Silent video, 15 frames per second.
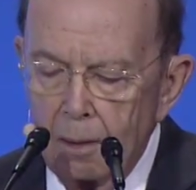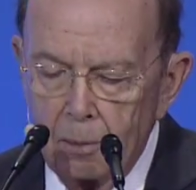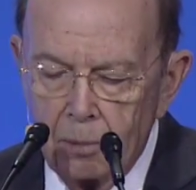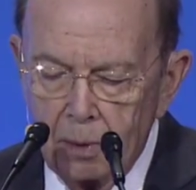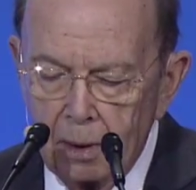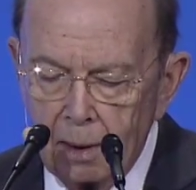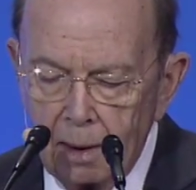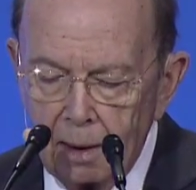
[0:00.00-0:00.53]

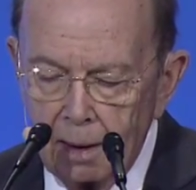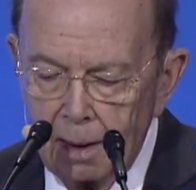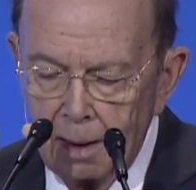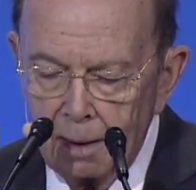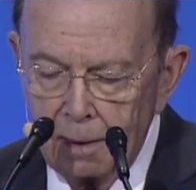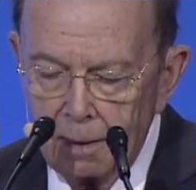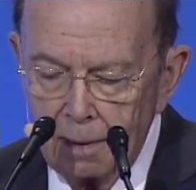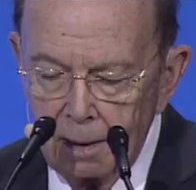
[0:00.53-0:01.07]
bringing
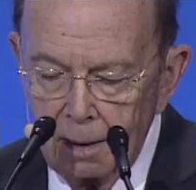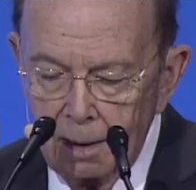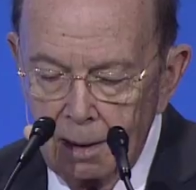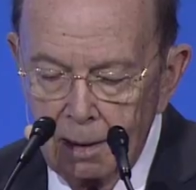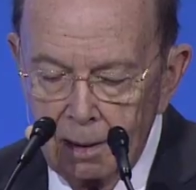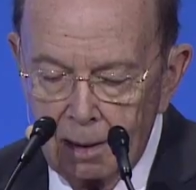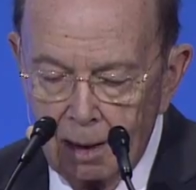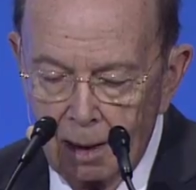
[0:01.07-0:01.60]
in
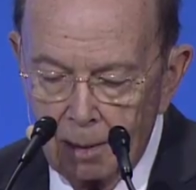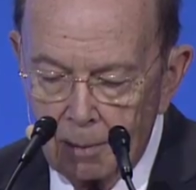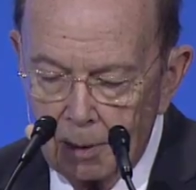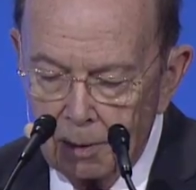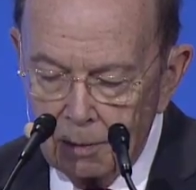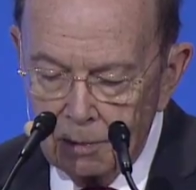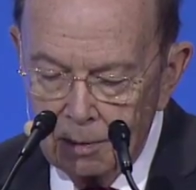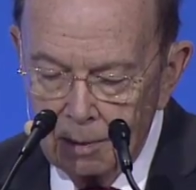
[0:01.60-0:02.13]

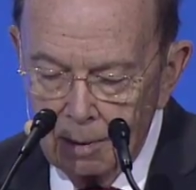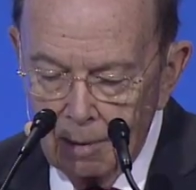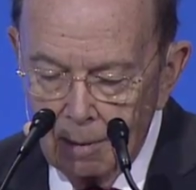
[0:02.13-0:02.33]
e-commerce.